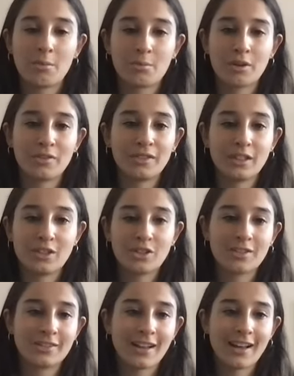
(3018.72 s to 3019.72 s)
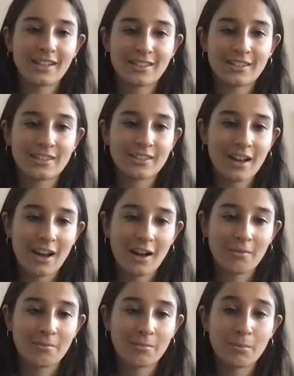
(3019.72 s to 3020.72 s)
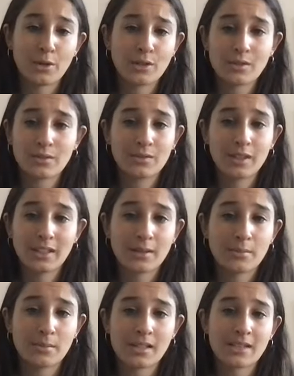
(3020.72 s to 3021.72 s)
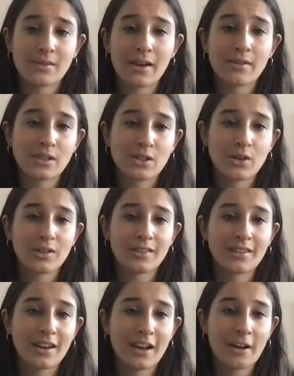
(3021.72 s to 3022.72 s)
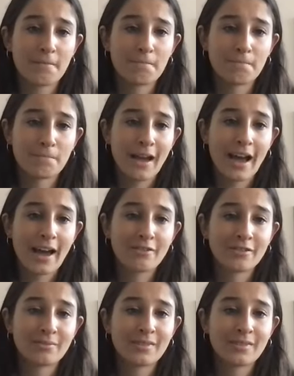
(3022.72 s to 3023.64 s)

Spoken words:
privilege that most victims and survivors don't have.